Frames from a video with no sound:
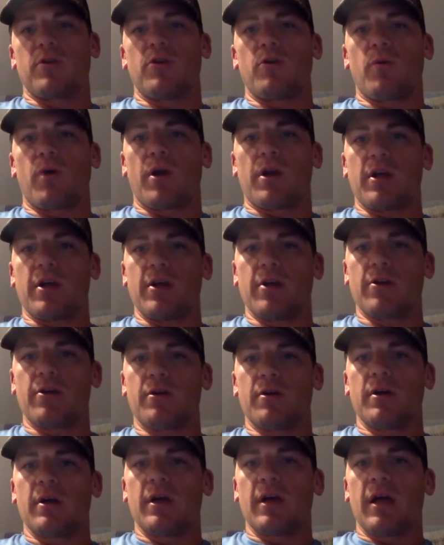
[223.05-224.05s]
you want to
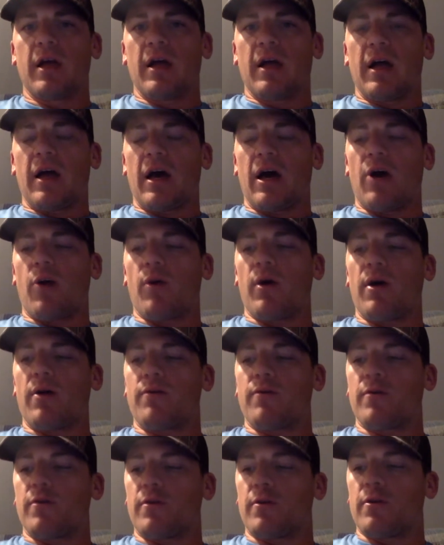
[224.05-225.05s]
hear.
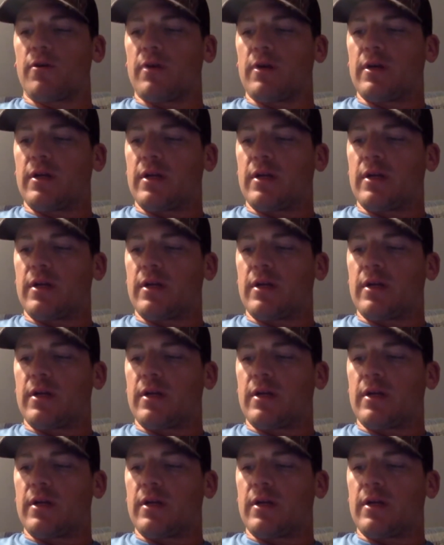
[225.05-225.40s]
However,